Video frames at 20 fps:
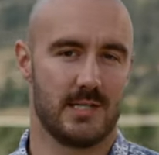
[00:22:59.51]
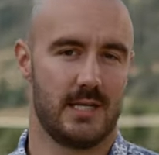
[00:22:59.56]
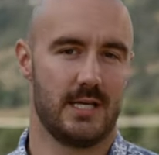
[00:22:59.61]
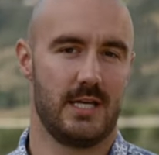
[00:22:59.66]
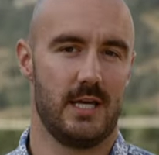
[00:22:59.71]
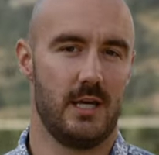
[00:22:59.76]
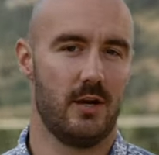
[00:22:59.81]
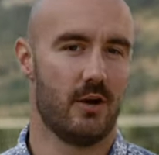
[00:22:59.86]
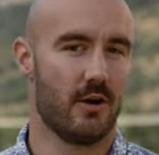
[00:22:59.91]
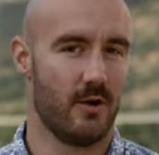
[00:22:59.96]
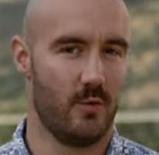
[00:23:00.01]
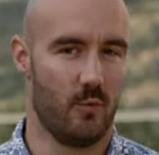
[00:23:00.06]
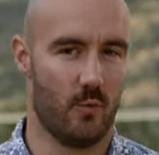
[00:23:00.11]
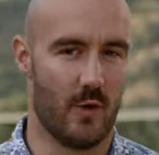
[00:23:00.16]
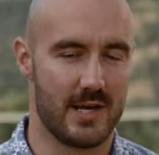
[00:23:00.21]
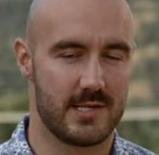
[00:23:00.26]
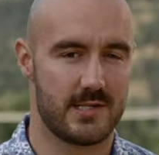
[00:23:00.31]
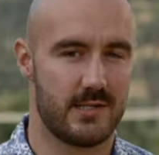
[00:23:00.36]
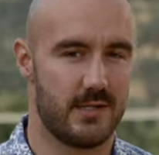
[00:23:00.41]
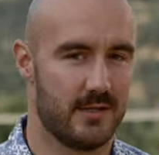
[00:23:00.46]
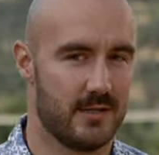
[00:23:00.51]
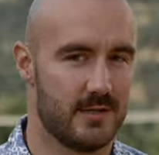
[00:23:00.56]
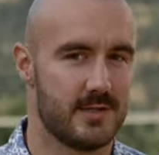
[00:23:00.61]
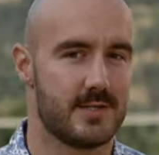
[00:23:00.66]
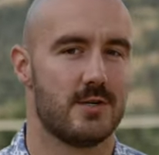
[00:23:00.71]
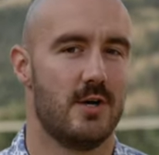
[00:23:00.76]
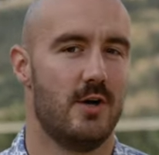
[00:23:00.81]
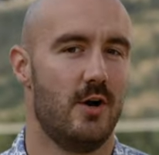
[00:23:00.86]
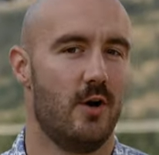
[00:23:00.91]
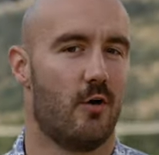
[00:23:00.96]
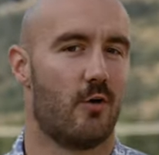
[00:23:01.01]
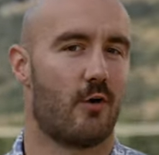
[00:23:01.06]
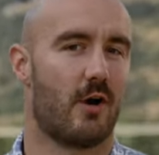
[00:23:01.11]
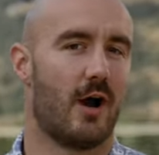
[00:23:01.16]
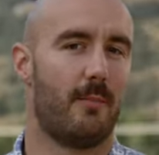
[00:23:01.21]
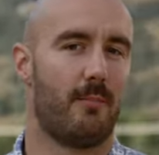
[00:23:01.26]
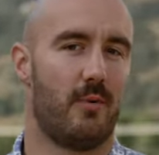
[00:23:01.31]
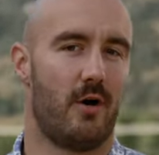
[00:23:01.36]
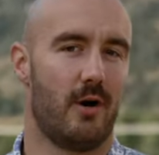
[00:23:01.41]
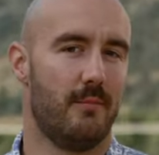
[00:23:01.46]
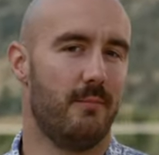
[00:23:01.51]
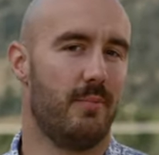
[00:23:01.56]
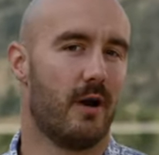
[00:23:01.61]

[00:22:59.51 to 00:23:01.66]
like here in West Hills or up on